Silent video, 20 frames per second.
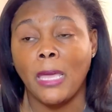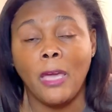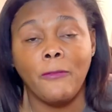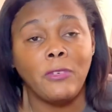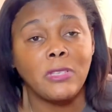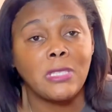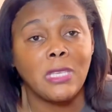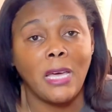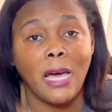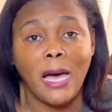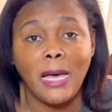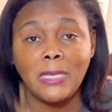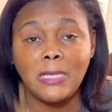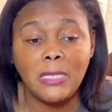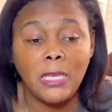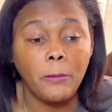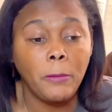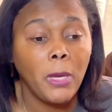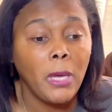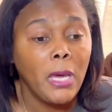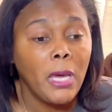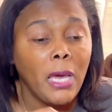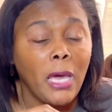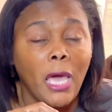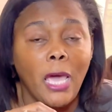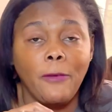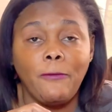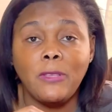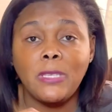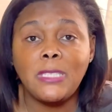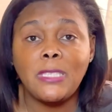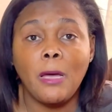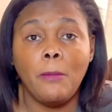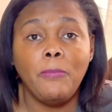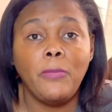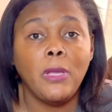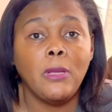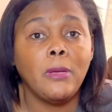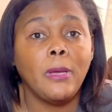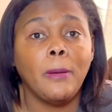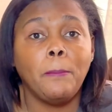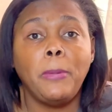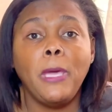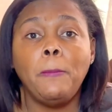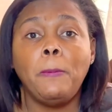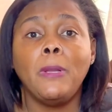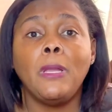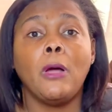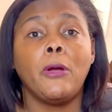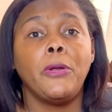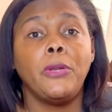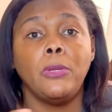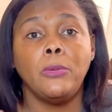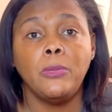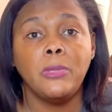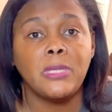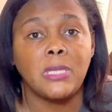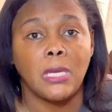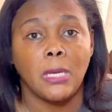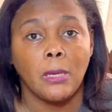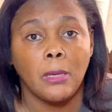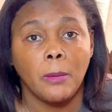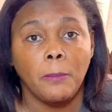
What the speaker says: If it's gossip, if it's something, people are newsy.